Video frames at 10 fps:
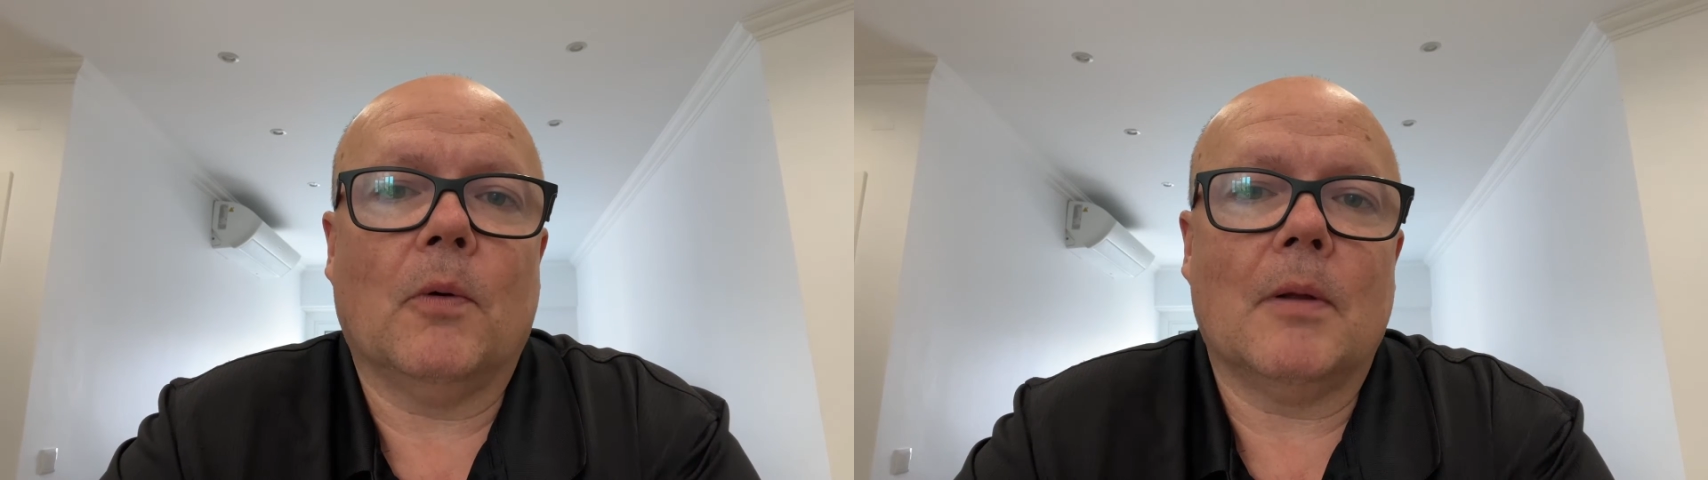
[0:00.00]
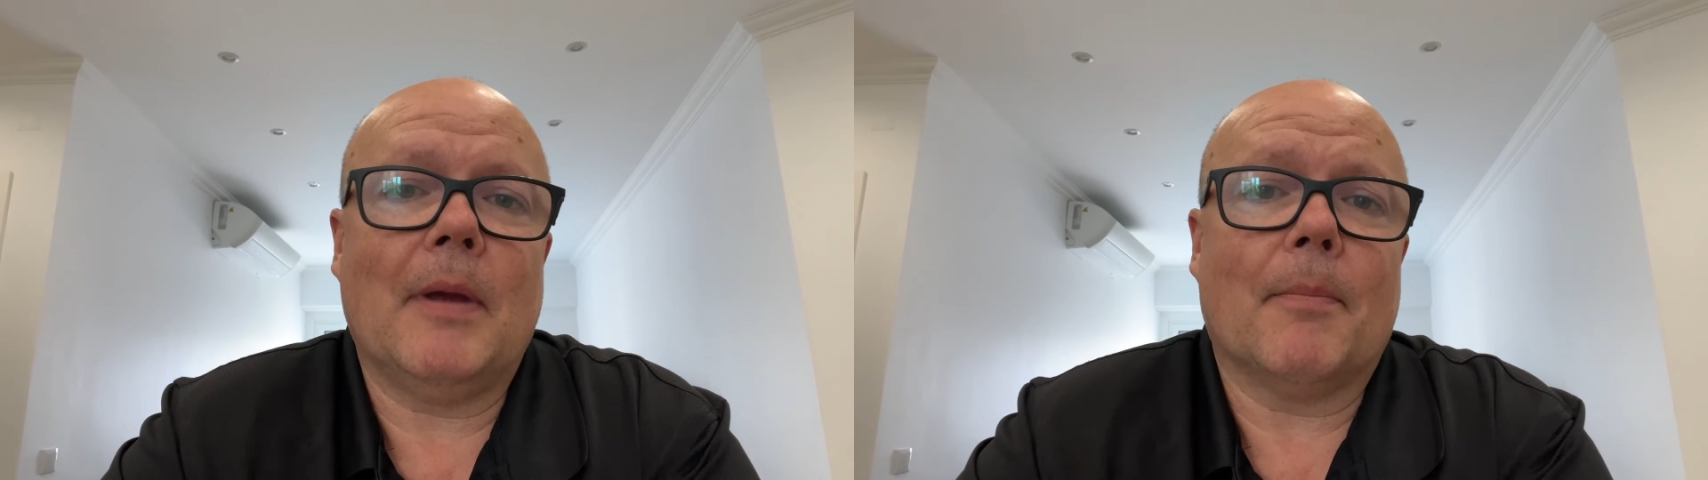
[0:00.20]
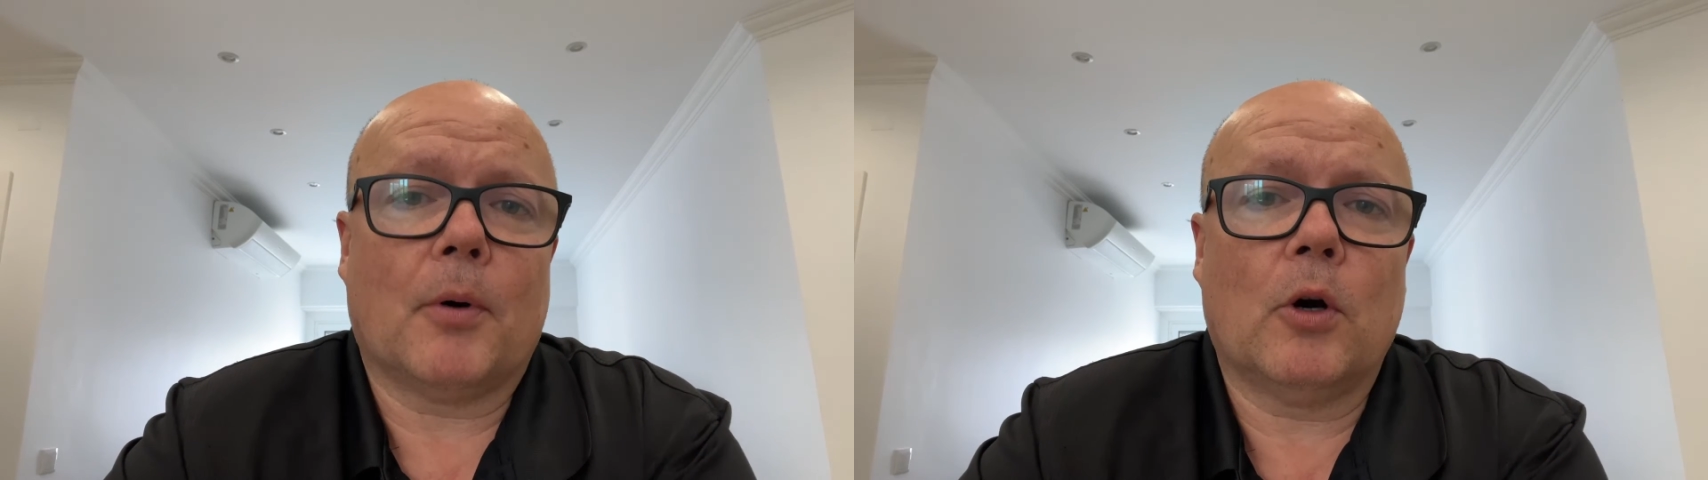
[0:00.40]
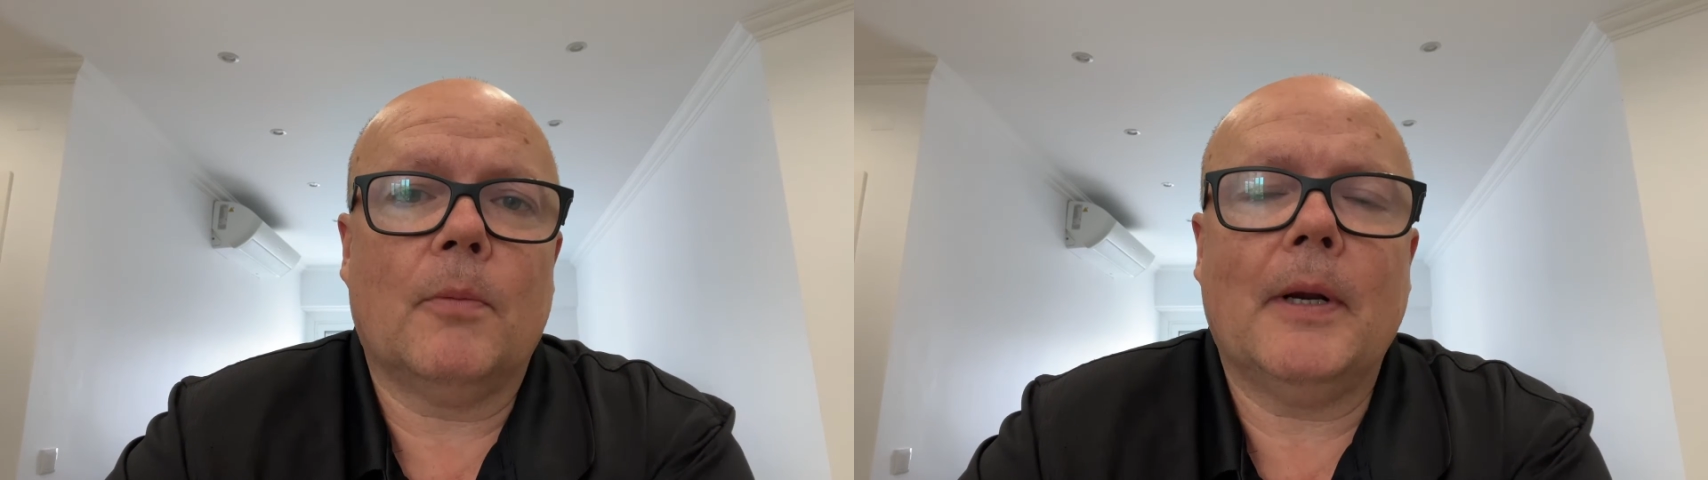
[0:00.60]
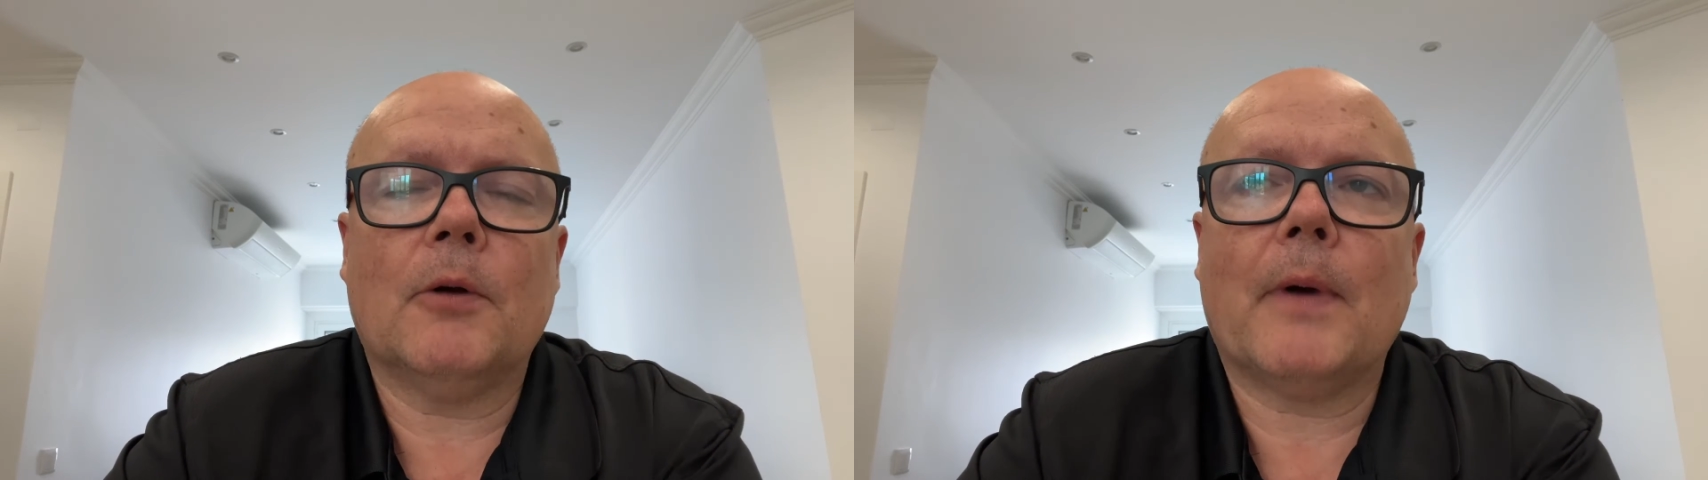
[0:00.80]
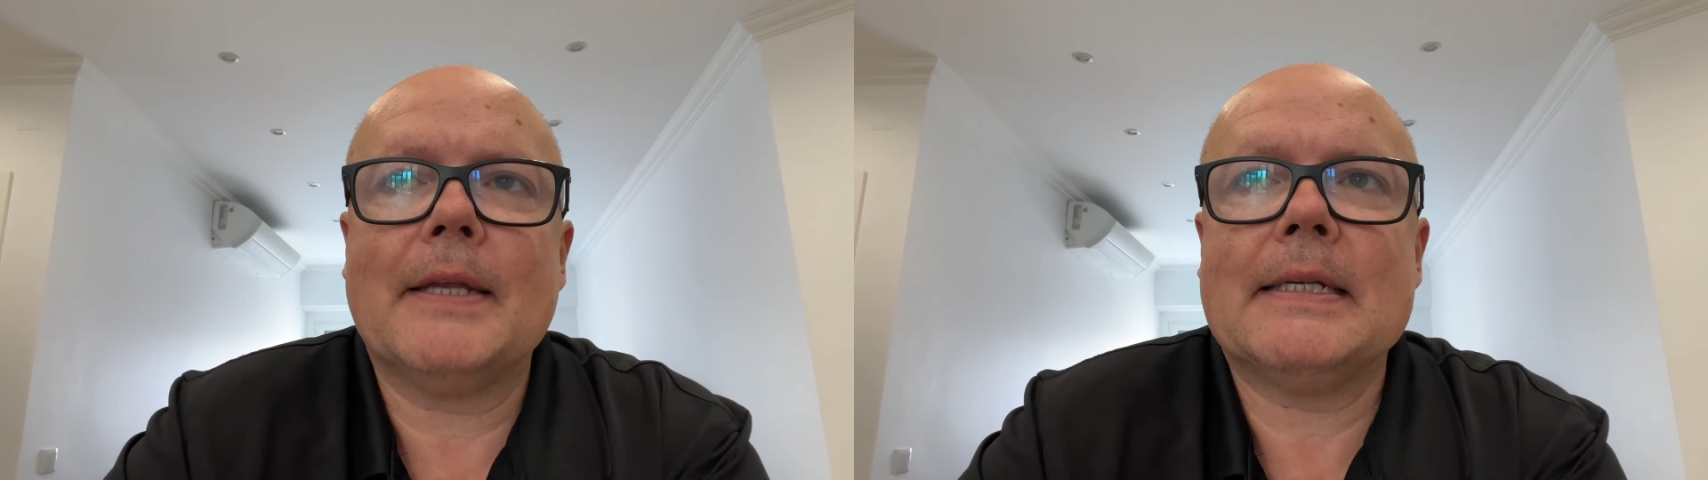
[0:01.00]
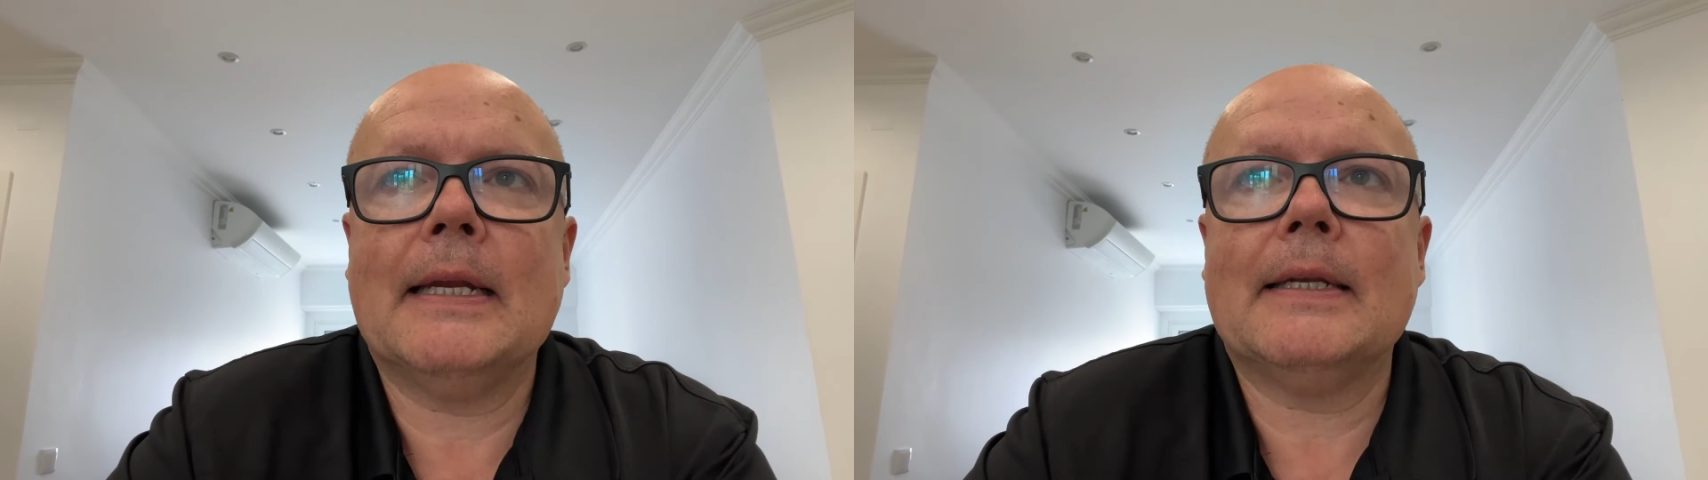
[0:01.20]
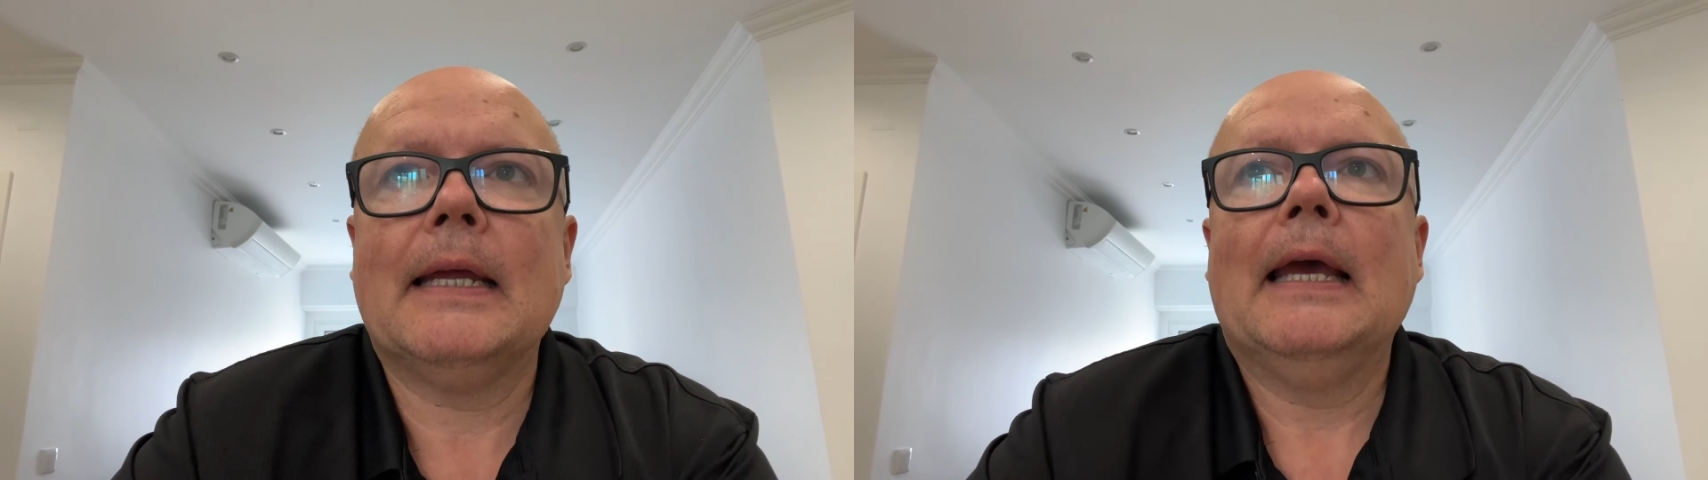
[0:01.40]
you want to be a permanent
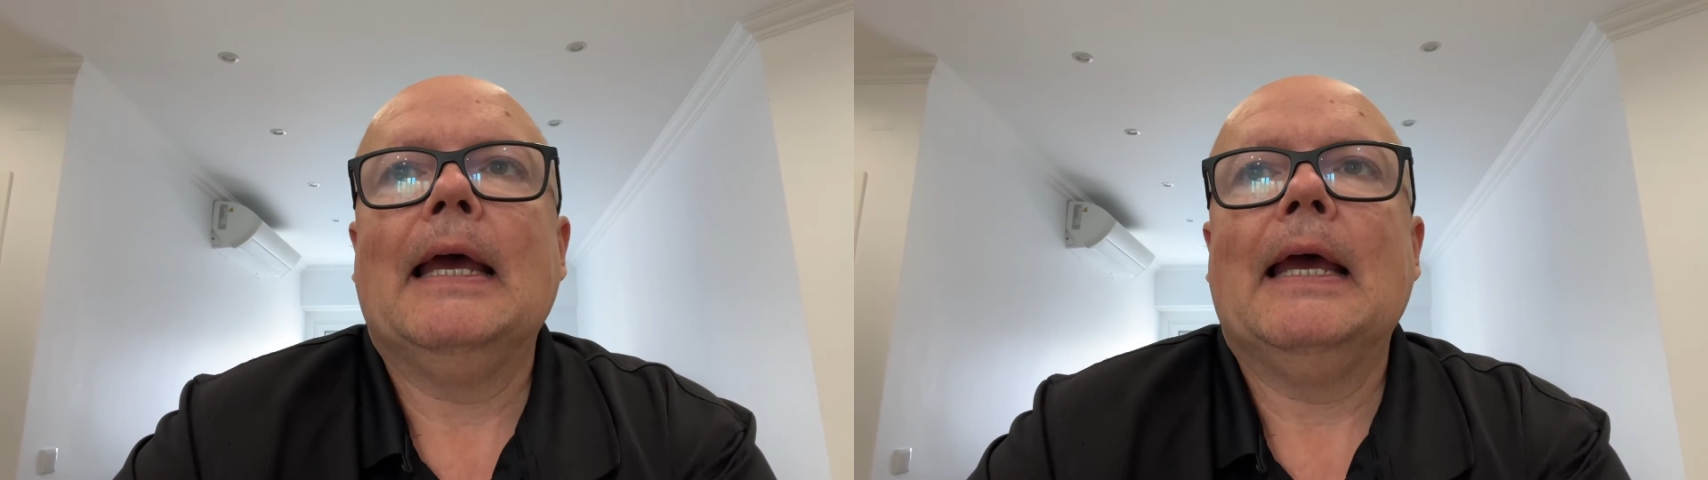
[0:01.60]
resident,